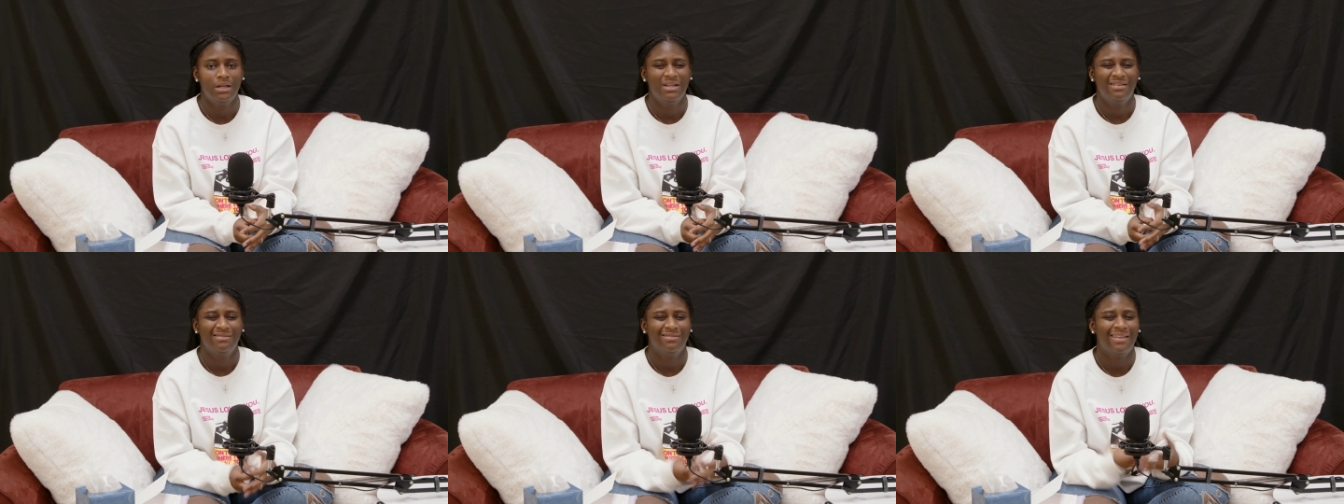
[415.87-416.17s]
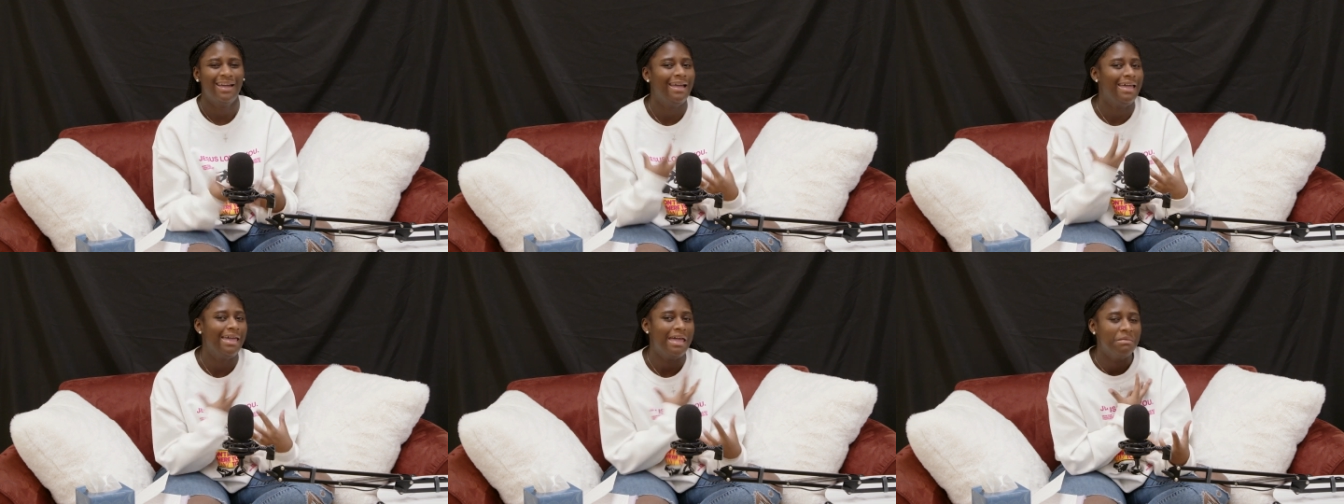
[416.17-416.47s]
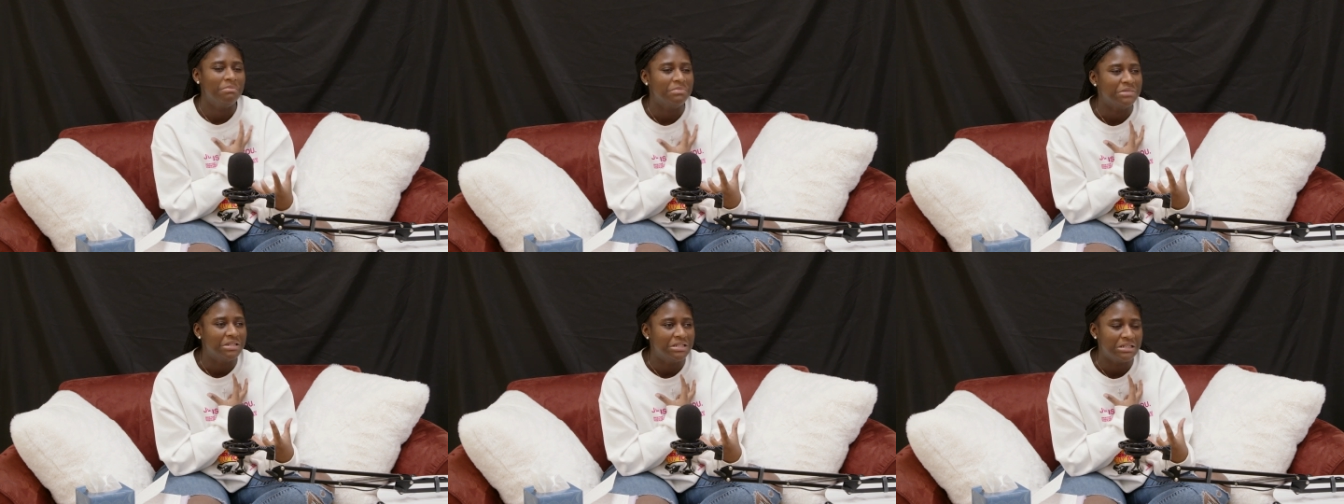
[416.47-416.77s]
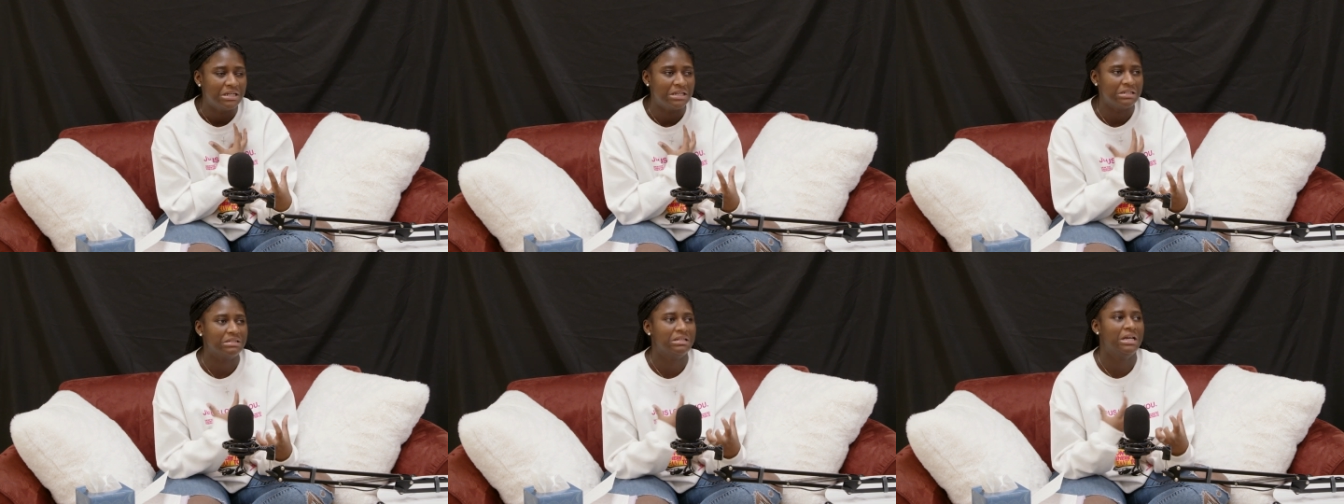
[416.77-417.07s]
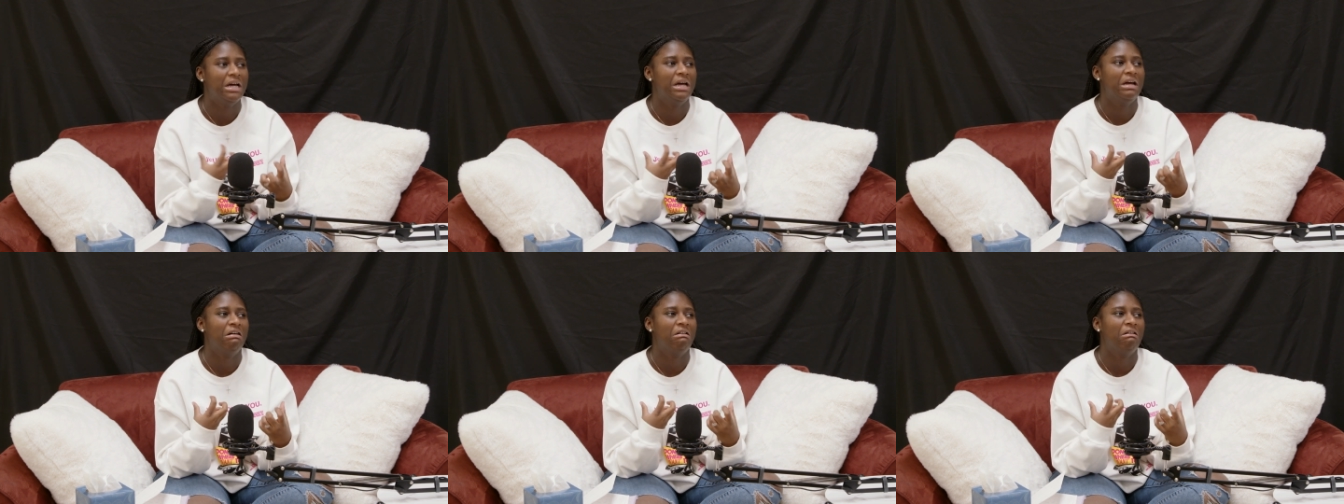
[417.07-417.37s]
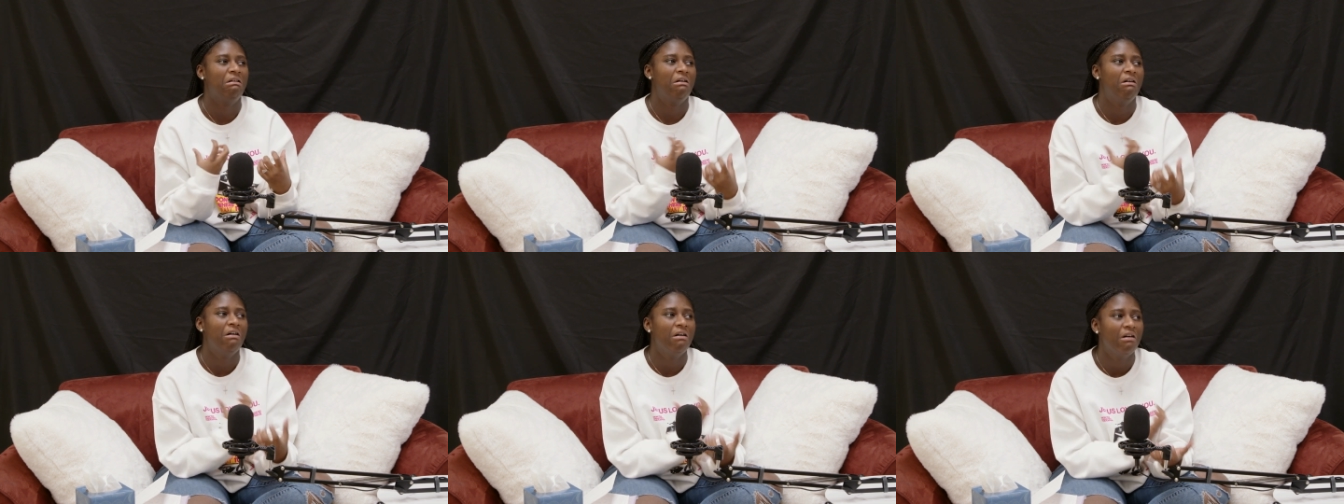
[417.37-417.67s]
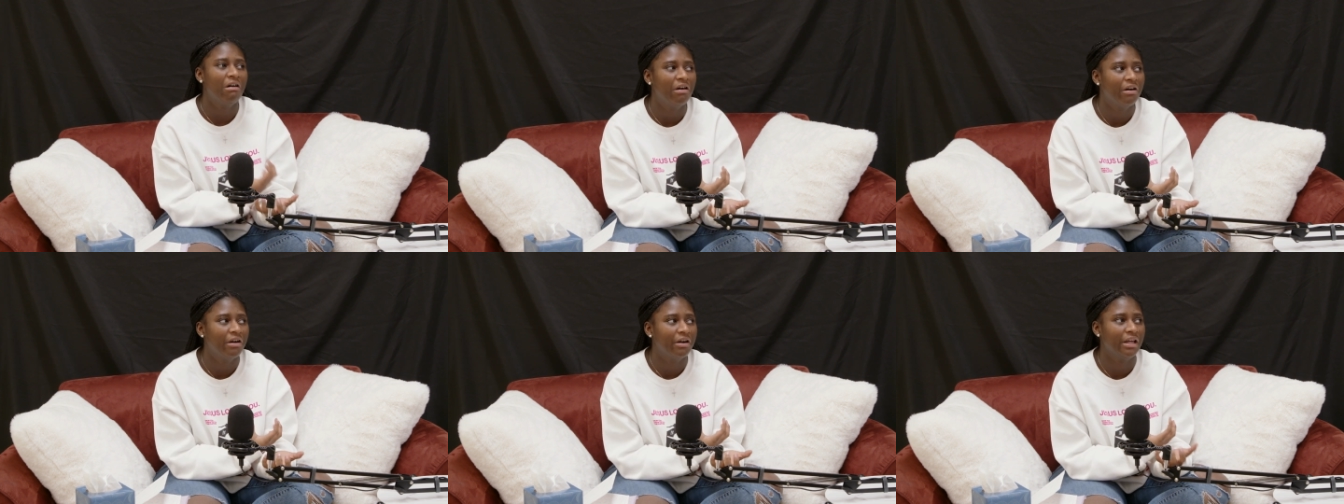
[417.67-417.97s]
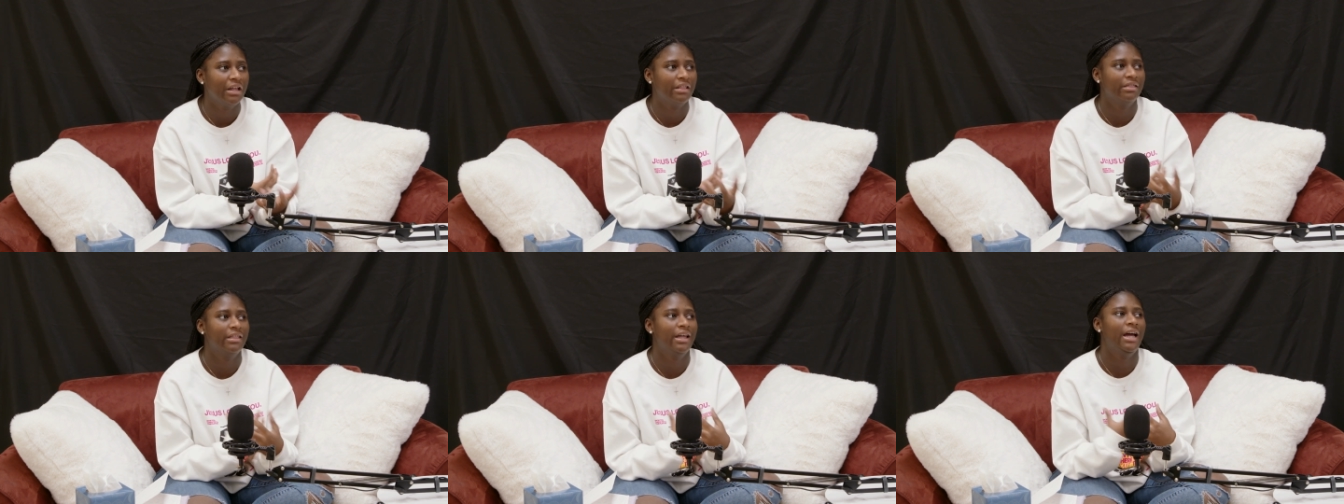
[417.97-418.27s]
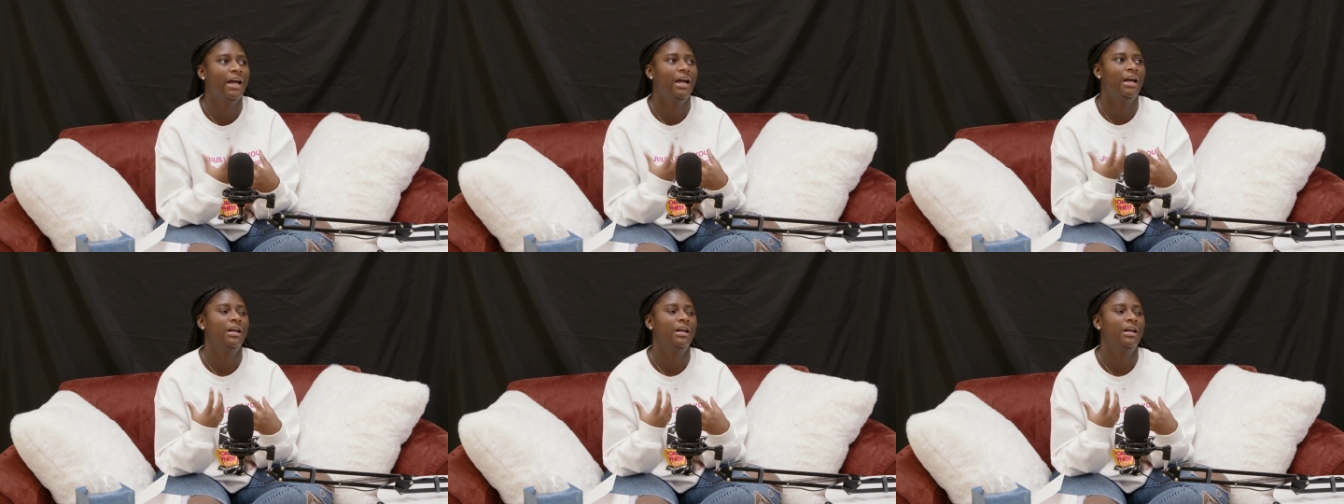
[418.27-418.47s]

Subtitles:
that emptiness, that heartache, that